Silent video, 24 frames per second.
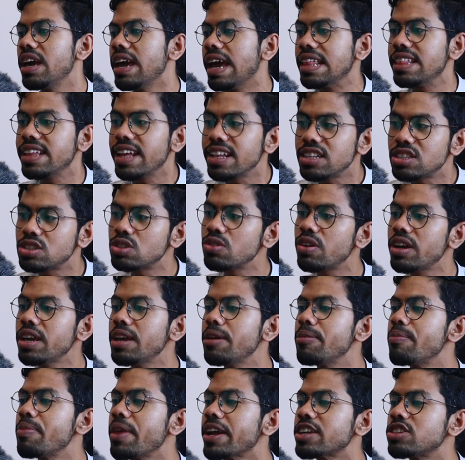And that's
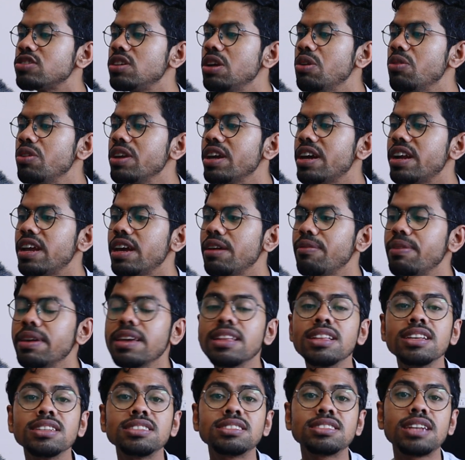why actually we are
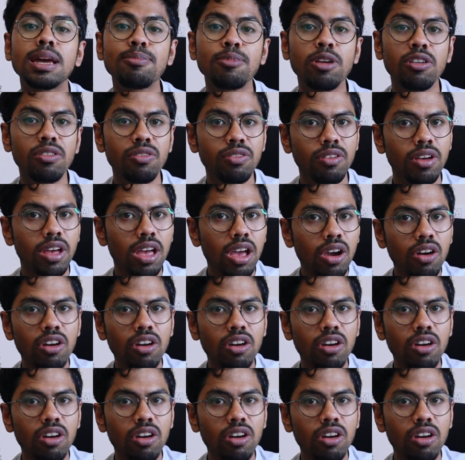having this type of